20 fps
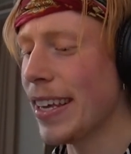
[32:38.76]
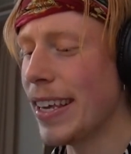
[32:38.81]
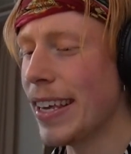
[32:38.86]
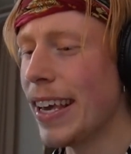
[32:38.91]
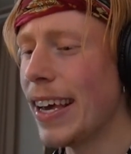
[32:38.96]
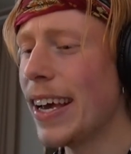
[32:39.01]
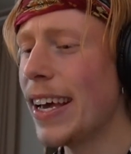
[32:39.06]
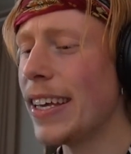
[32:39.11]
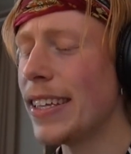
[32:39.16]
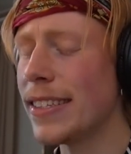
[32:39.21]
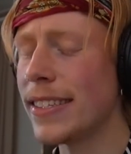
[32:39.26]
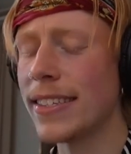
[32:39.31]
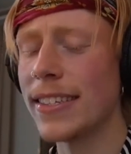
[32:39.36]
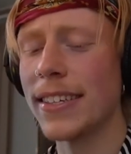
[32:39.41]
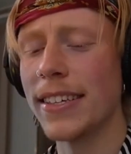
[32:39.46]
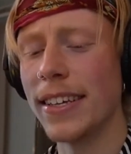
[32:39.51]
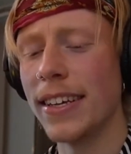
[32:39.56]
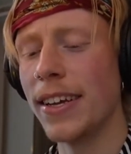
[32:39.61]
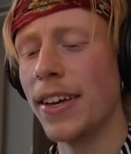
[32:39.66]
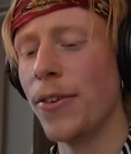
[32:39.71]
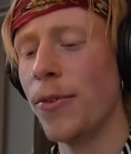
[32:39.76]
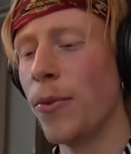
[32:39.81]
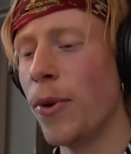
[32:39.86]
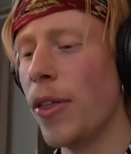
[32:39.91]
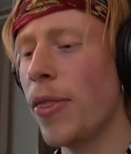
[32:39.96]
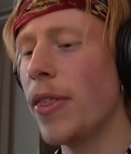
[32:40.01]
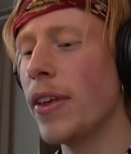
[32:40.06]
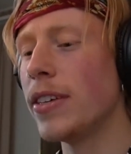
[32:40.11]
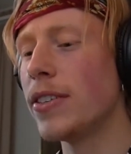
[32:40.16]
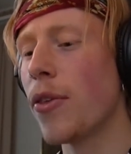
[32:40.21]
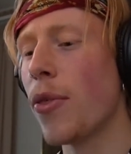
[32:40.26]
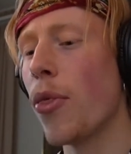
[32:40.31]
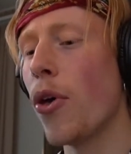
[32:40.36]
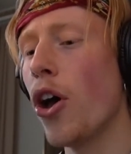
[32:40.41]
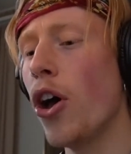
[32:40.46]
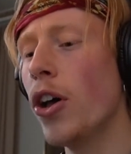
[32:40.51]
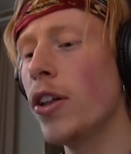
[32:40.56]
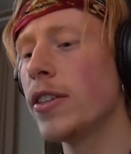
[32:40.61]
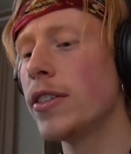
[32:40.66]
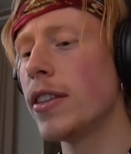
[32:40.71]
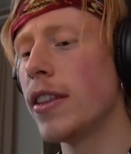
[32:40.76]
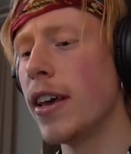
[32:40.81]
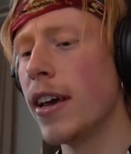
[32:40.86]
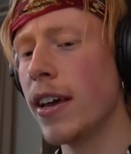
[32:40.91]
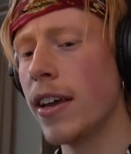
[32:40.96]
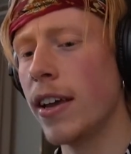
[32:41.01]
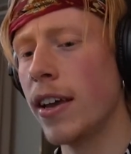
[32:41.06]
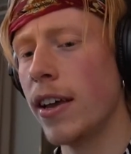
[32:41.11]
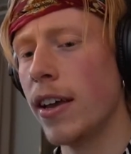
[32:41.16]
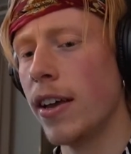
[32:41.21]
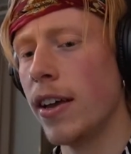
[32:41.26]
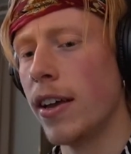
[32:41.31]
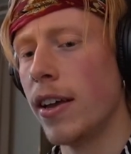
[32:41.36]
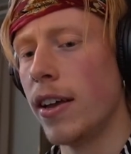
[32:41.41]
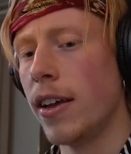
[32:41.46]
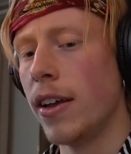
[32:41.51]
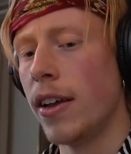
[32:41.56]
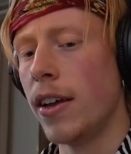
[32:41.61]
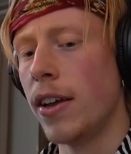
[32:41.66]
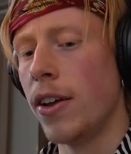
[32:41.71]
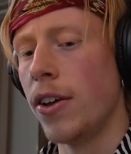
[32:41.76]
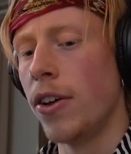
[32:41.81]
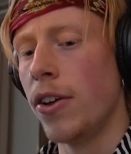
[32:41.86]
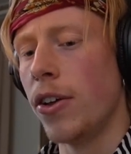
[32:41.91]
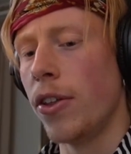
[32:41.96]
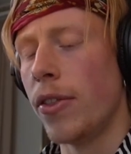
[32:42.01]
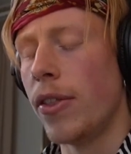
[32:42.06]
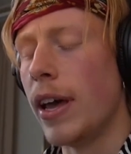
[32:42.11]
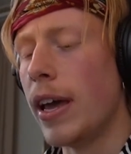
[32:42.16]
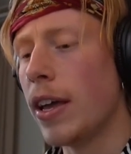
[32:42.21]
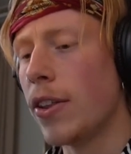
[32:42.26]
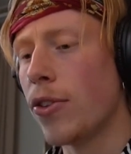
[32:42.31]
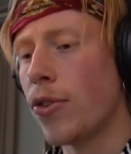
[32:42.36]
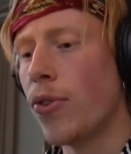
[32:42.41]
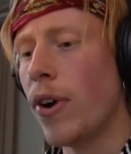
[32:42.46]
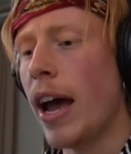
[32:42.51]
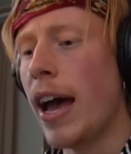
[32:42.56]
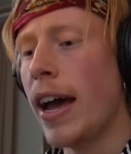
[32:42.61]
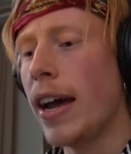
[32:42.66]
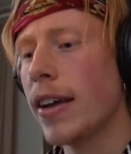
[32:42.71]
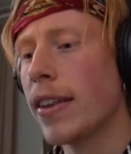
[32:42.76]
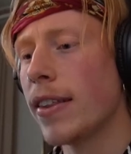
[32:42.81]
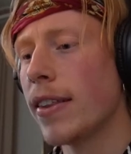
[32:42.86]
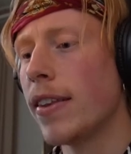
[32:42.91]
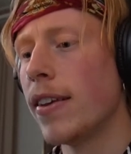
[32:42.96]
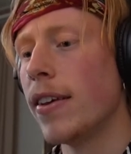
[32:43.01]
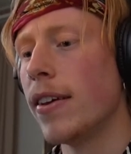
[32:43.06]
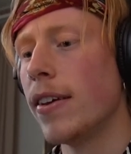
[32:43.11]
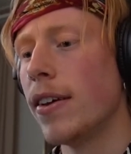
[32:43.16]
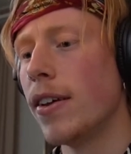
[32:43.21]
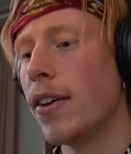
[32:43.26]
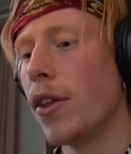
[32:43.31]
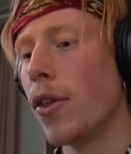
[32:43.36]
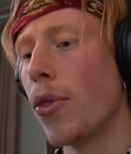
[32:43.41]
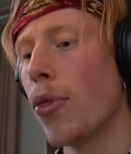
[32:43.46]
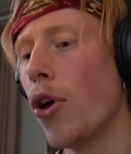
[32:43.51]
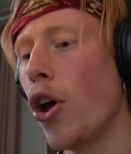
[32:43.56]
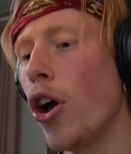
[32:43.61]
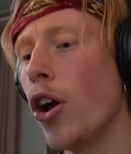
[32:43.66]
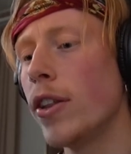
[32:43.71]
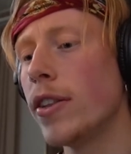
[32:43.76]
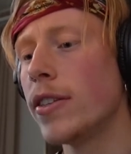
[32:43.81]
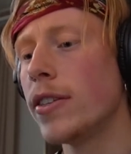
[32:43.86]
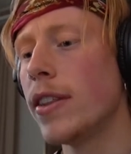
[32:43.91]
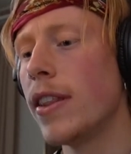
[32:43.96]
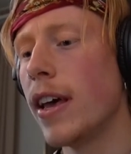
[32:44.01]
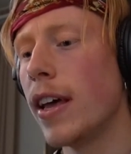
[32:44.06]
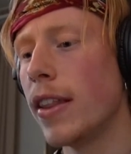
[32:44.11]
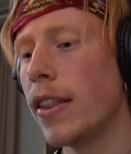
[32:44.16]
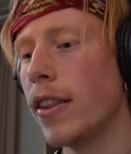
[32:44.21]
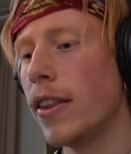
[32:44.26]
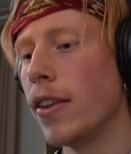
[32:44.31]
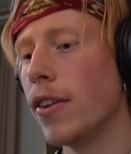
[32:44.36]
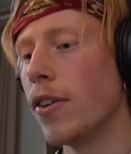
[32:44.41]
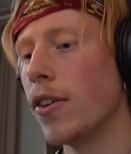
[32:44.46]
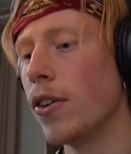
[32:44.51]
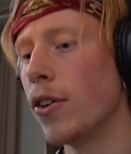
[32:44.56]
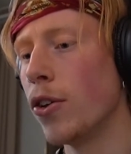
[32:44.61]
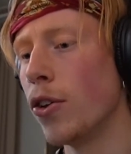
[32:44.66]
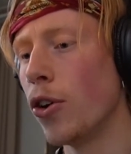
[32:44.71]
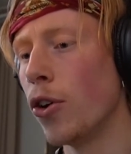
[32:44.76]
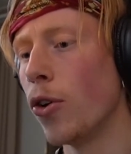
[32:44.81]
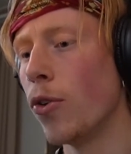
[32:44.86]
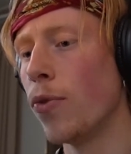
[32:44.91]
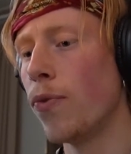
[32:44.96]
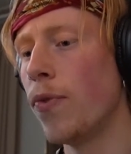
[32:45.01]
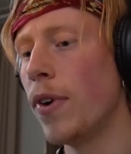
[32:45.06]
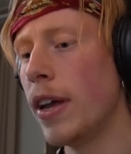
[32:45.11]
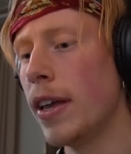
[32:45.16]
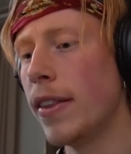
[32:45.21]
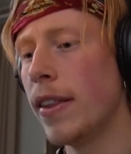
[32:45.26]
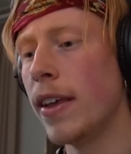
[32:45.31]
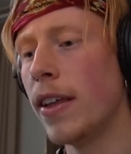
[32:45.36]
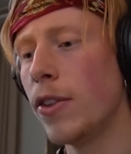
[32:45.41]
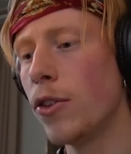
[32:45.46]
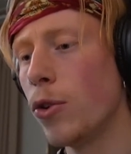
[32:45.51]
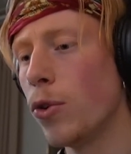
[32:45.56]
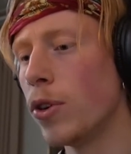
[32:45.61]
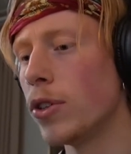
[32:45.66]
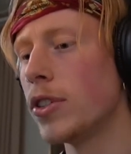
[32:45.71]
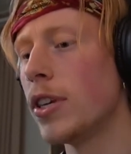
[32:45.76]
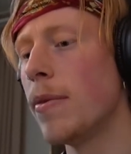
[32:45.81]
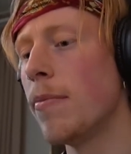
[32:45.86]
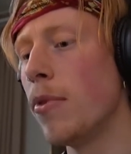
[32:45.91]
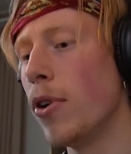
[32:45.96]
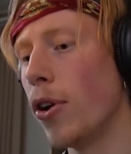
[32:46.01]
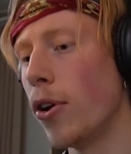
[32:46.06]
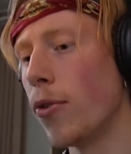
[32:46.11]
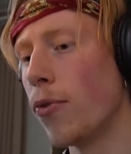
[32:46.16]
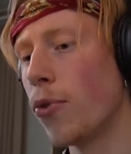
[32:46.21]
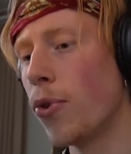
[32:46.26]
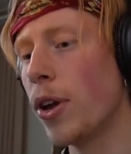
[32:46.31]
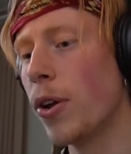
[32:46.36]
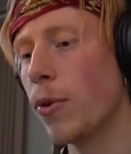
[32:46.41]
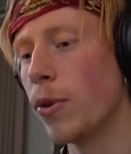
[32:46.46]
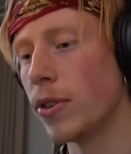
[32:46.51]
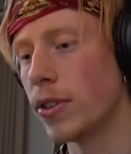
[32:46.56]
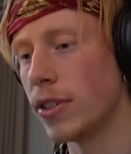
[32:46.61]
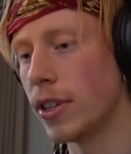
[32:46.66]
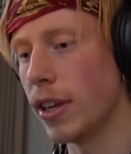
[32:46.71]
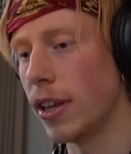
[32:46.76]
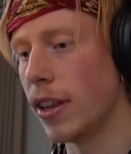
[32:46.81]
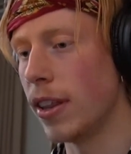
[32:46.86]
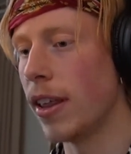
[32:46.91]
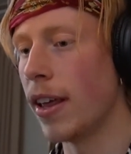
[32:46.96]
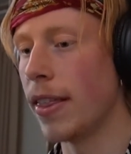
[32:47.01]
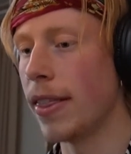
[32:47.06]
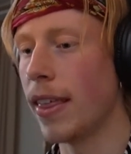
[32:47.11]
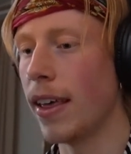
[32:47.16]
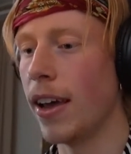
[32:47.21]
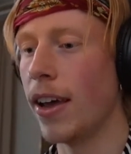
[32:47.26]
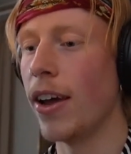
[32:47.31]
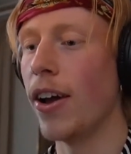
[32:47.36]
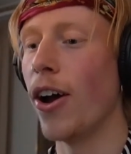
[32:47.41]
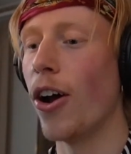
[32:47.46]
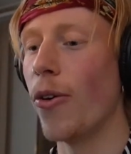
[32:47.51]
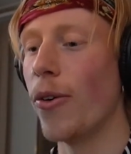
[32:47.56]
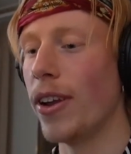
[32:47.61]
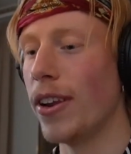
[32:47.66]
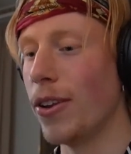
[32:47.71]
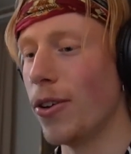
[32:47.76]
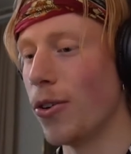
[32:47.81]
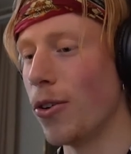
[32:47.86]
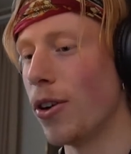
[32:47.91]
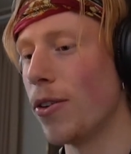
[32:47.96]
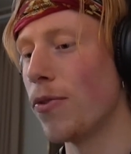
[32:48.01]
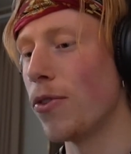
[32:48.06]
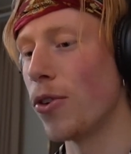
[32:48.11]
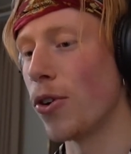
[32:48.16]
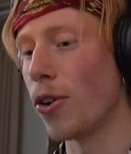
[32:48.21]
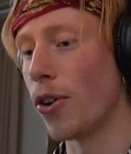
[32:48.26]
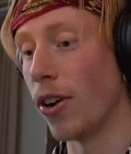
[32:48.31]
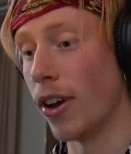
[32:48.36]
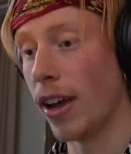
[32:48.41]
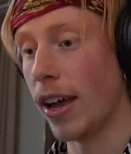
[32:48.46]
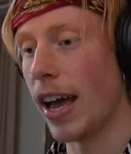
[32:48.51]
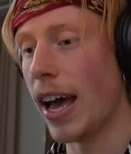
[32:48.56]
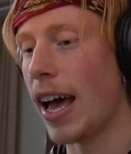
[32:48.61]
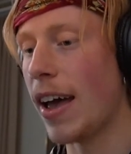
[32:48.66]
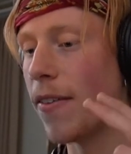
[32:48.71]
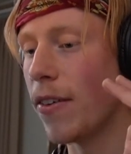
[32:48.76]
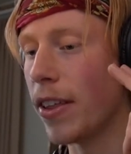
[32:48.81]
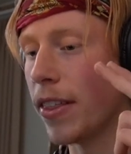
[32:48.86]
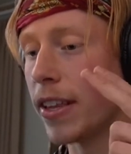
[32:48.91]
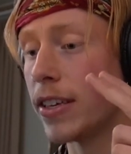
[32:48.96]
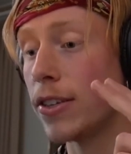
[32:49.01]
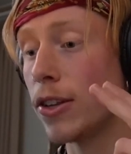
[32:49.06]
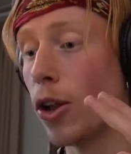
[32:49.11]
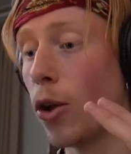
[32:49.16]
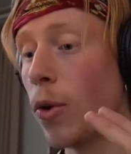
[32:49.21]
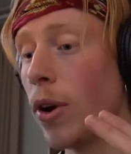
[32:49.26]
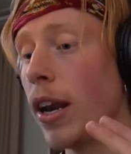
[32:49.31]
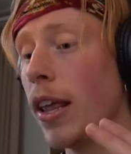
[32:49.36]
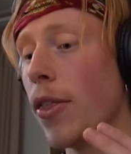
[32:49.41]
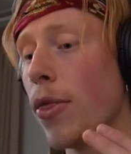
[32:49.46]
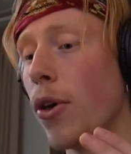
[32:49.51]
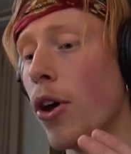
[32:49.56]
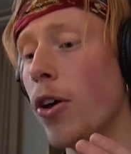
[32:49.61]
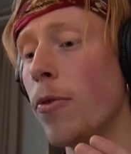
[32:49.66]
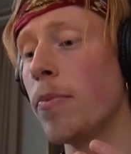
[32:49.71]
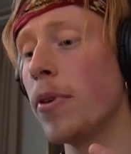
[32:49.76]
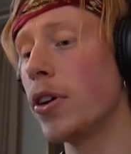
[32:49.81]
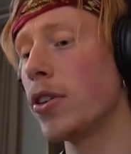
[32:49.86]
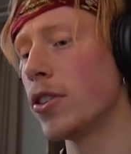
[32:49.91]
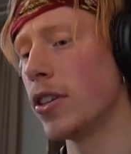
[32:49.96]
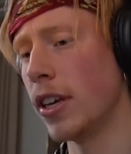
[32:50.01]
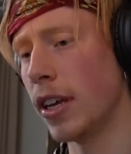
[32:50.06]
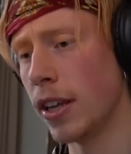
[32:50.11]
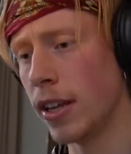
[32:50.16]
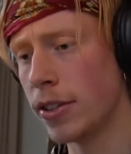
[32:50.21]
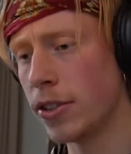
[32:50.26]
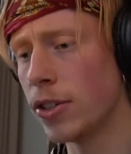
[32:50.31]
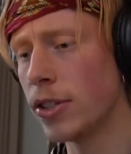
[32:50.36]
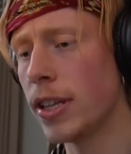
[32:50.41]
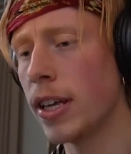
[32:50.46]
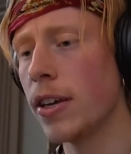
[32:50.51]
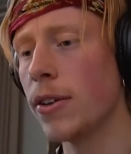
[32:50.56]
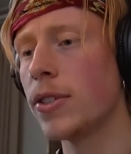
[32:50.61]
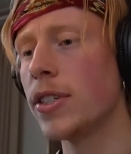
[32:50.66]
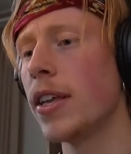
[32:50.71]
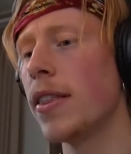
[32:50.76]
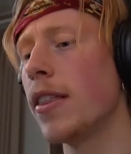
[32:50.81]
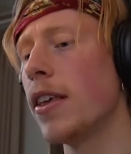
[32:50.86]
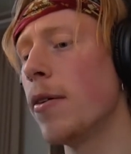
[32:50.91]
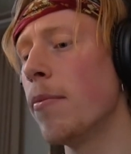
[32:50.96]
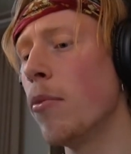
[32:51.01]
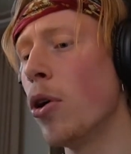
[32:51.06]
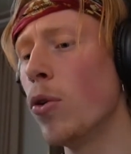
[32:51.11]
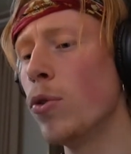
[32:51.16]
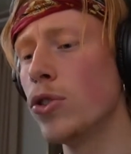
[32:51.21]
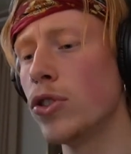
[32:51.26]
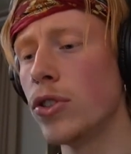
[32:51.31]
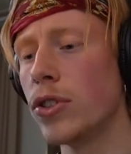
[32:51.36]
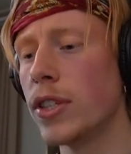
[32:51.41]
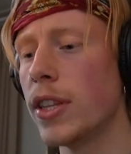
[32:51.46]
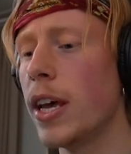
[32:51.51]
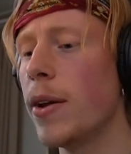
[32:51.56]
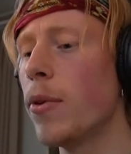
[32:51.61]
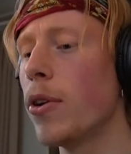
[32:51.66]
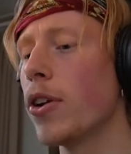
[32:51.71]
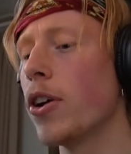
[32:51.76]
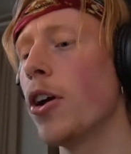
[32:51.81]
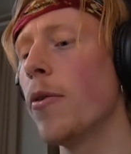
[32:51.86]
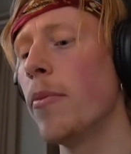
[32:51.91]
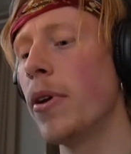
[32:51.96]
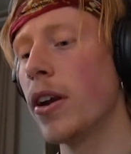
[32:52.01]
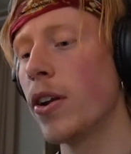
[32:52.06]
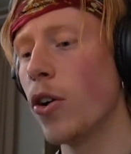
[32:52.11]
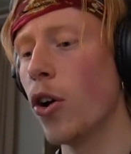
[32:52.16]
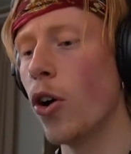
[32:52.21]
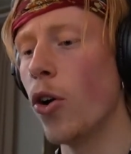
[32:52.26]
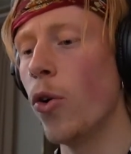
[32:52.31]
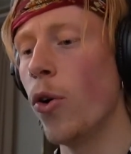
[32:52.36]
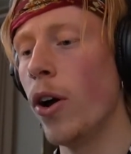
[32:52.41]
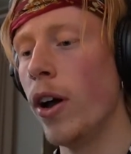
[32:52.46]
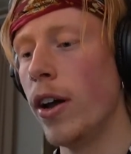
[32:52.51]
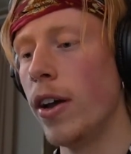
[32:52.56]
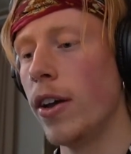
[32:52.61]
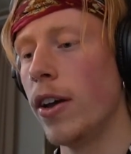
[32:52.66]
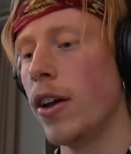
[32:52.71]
yeah, it's with these thoughts, they attract thoughts that fit into a similar frequency that they are in. If you're having this lonely thought, because just like you said, the emotions, they will come and go,